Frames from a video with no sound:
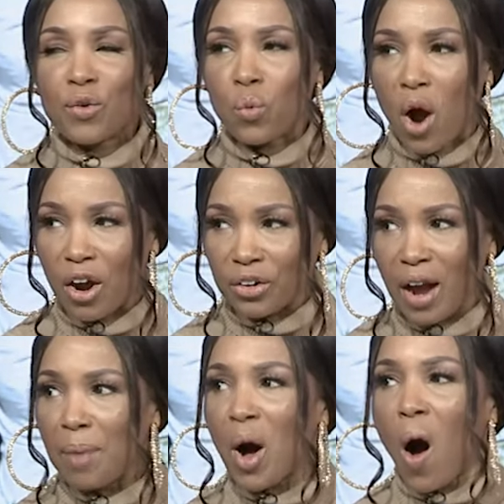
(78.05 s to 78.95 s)
of water.
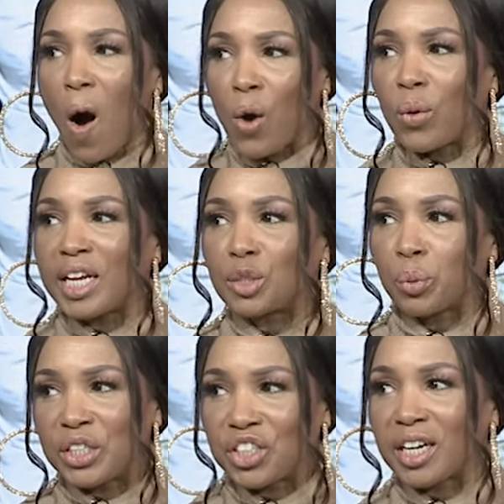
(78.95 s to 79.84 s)
I'm always
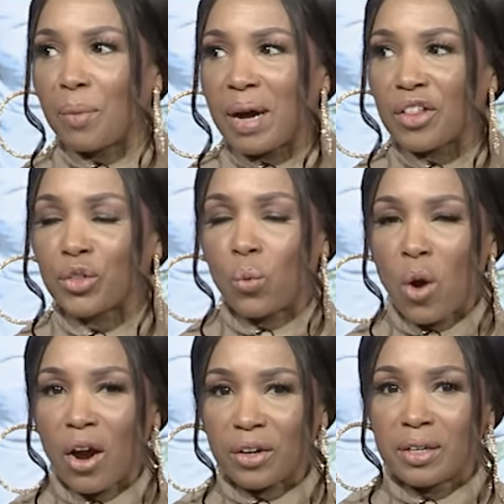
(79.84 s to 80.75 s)
preaching about the
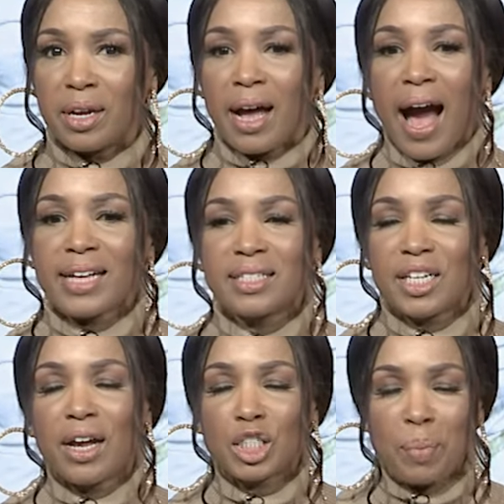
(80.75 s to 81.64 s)
water. I
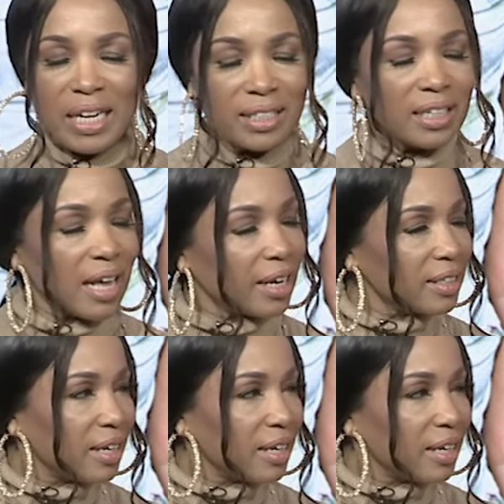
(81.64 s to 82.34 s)
see especially a lot of